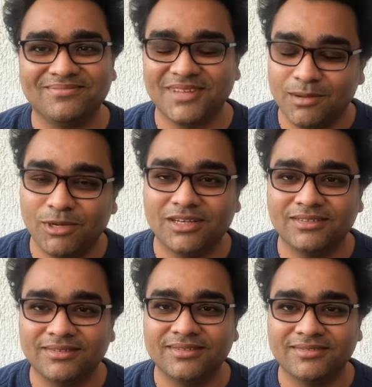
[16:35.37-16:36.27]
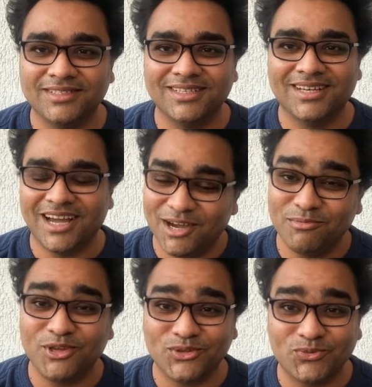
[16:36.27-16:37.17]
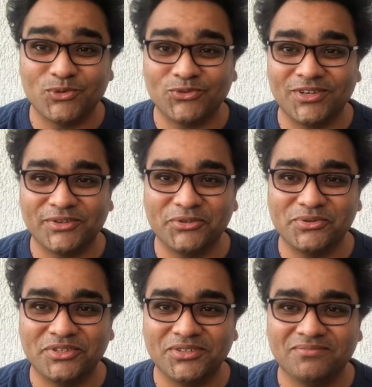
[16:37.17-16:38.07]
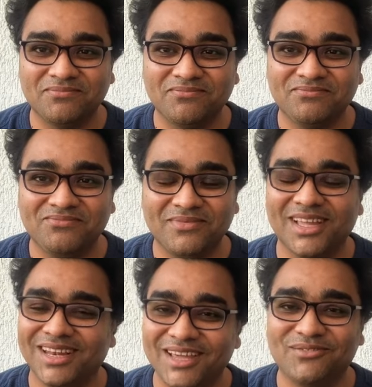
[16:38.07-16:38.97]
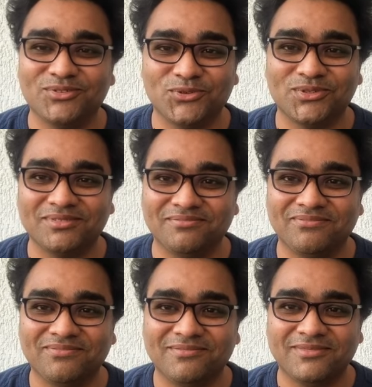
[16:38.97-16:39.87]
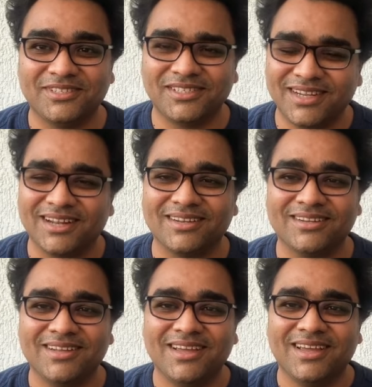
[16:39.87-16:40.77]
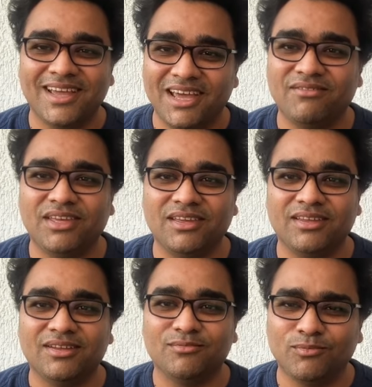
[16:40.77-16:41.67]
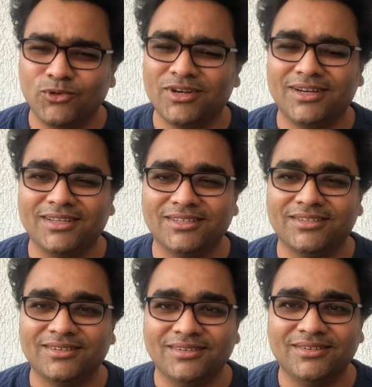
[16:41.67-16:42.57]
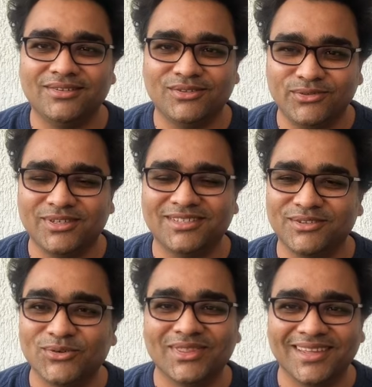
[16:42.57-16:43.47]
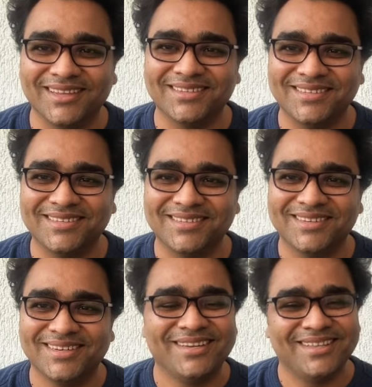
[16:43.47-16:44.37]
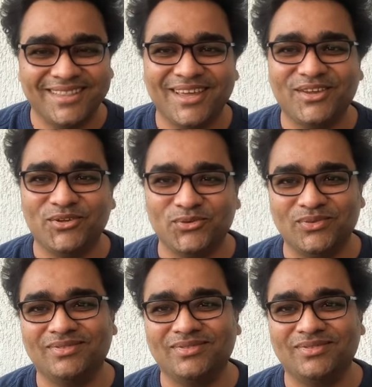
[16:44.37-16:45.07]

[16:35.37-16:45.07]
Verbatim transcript: I'm Anand. I'm your smoke-free coach. And life is awesome. Start having more attention towards the good things. Thank you.